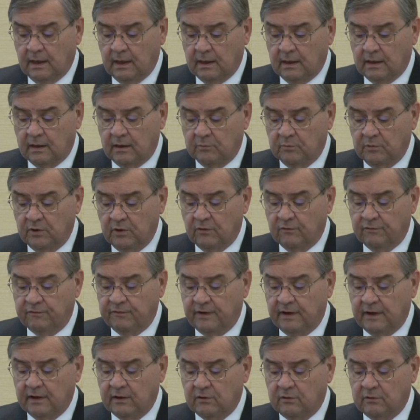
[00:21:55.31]
Uh,
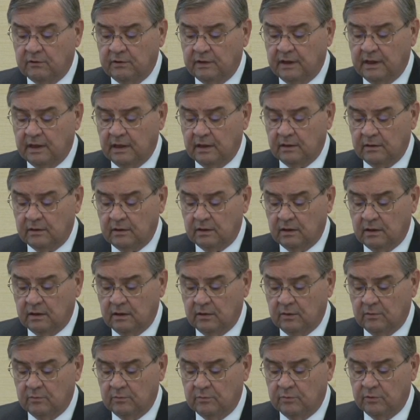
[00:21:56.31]
followed that
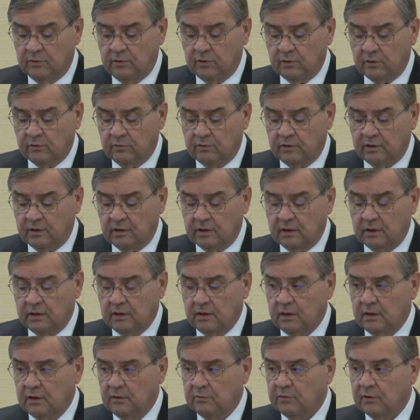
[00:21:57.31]
uh, book with
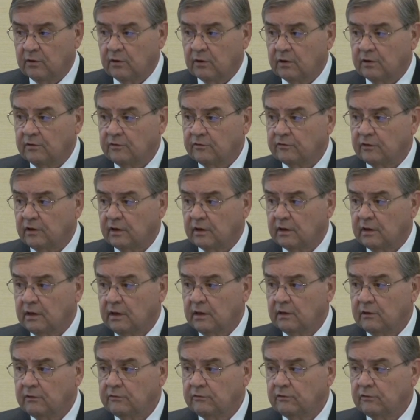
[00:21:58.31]
a, an American
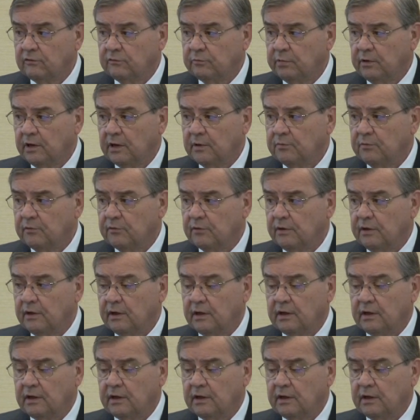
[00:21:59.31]
psychologist paper in